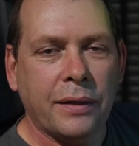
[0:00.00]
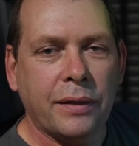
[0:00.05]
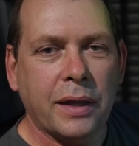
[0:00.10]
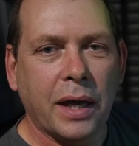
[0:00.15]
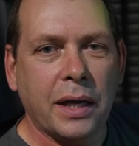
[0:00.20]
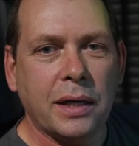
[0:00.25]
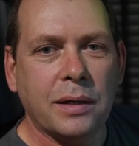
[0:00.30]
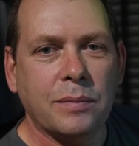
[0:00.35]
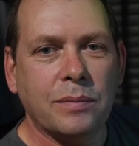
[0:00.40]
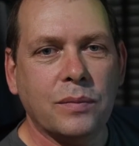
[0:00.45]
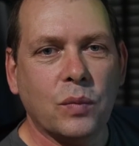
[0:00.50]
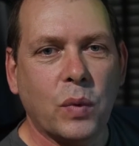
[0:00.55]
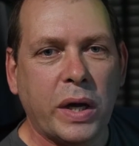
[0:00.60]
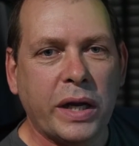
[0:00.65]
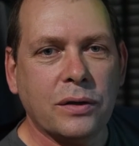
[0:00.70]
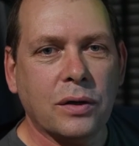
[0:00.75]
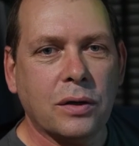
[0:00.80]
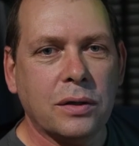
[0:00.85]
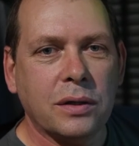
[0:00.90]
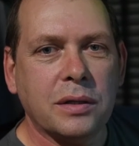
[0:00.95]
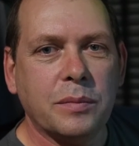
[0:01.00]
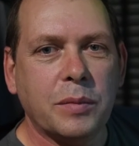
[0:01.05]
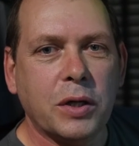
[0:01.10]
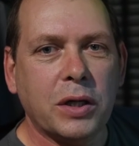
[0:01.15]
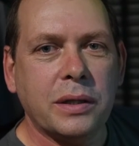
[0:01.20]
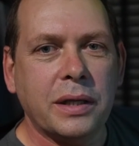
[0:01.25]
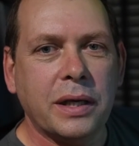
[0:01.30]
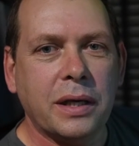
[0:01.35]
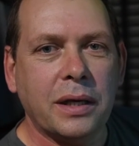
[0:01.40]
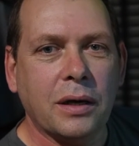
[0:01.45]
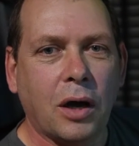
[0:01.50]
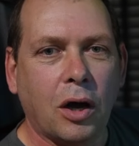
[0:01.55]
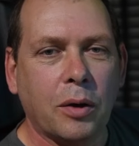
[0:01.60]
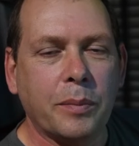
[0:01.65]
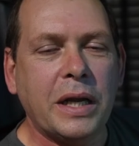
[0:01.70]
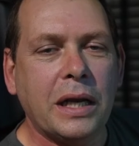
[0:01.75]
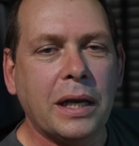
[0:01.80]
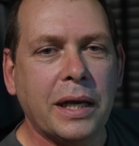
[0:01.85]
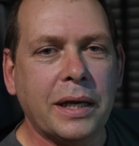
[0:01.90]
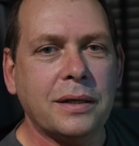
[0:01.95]
and then went on to build the
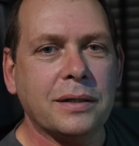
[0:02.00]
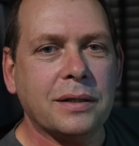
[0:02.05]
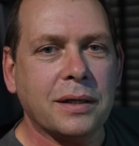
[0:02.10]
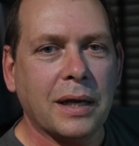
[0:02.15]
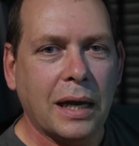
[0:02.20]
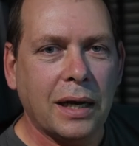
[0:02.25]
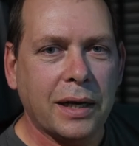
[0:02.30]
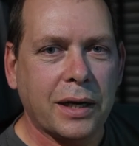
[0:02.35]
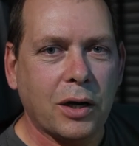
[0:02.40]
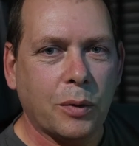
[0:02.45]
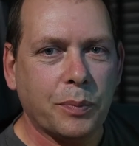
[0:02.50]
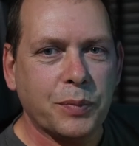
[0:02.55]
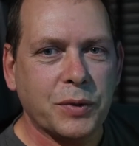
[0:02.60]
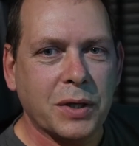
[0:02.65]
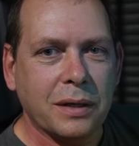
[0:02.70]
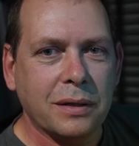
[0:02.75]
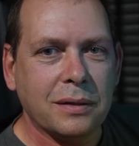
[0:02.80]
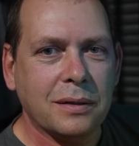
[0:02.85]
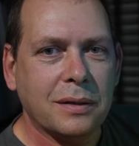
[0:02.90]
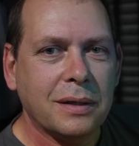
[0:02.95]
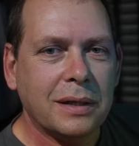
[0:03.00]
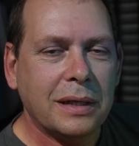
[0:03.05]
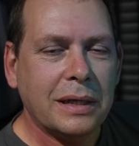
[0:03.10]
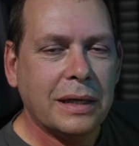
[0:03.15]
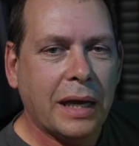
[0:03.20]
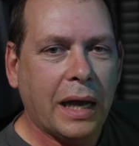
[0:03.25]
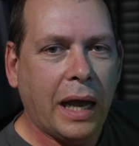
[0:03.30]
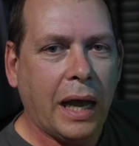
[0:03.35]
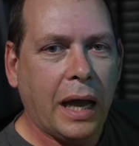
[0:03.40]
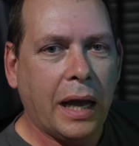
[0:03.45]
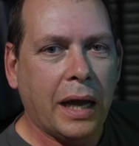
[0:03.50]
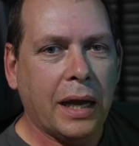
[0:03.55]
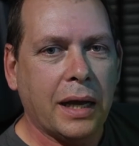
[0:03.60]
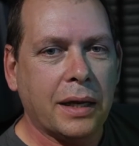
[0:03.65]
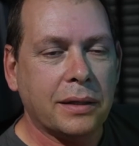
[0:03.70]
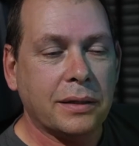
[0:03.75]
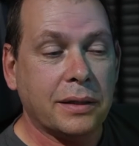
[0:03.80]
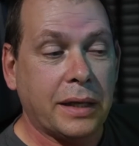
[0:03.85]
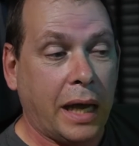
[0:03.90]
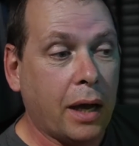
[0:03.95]
Army Lynx helicopter
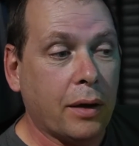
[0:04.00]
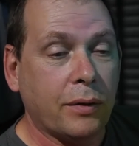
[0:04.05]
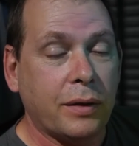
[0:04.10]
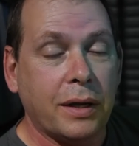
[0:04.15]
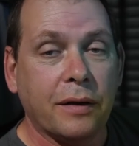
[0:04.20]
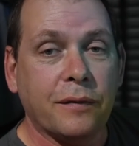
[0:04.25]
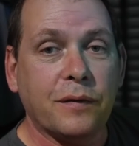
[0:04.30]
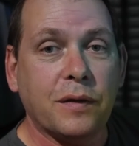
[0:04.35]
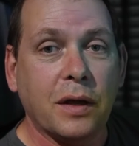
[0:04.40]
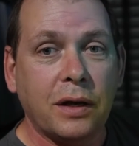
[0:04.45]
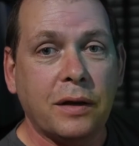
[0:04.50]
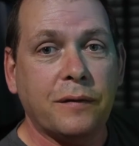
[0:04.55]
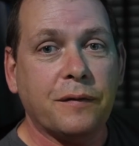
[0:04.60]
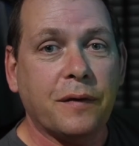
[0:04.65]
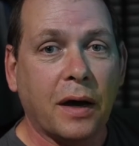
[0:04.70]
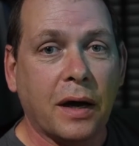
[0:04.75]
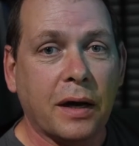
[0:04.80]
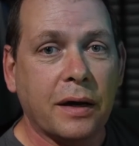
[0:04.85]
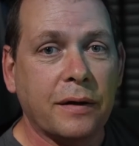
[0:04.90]
and now the F-35.